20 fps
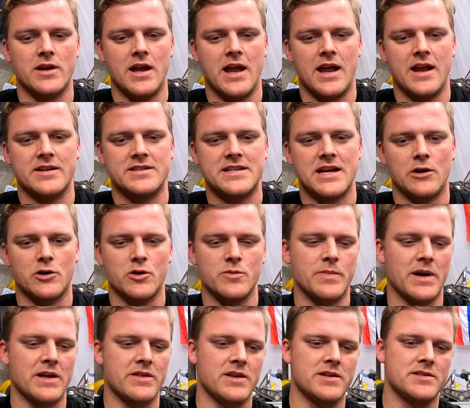it and it's held
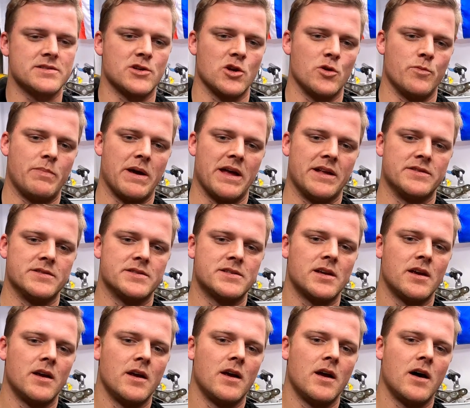in by these two
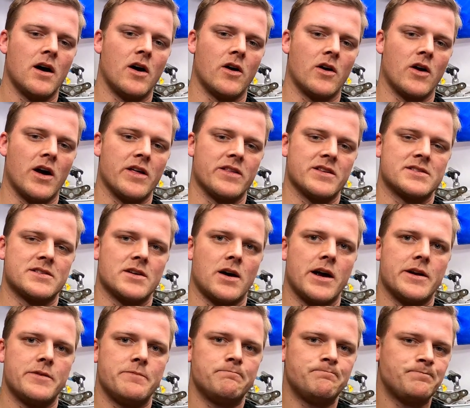pins on either side.